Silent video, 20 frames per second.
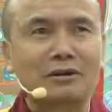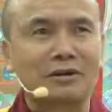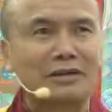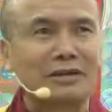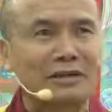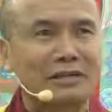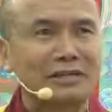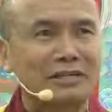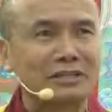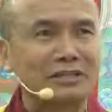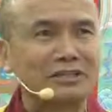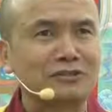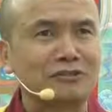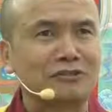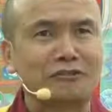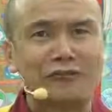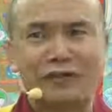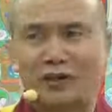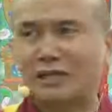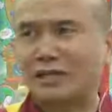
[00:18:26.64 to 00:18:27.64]
Courage,
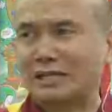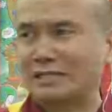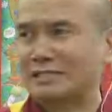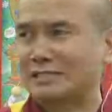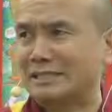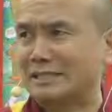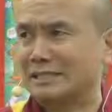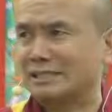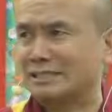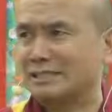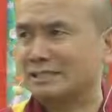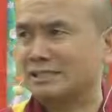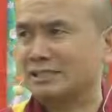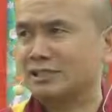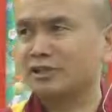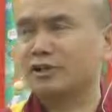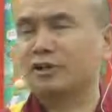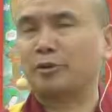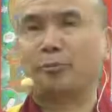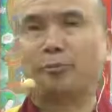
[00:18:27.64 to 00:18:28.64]
fearlessness,
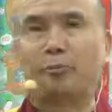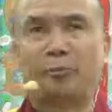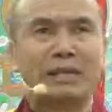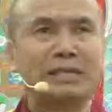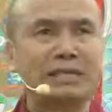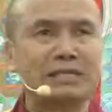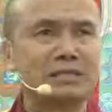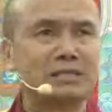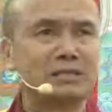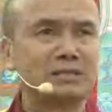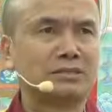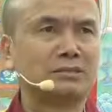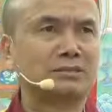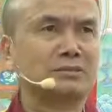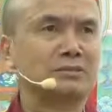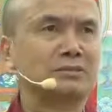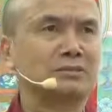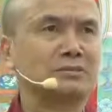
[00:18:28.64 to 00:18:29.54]
peace.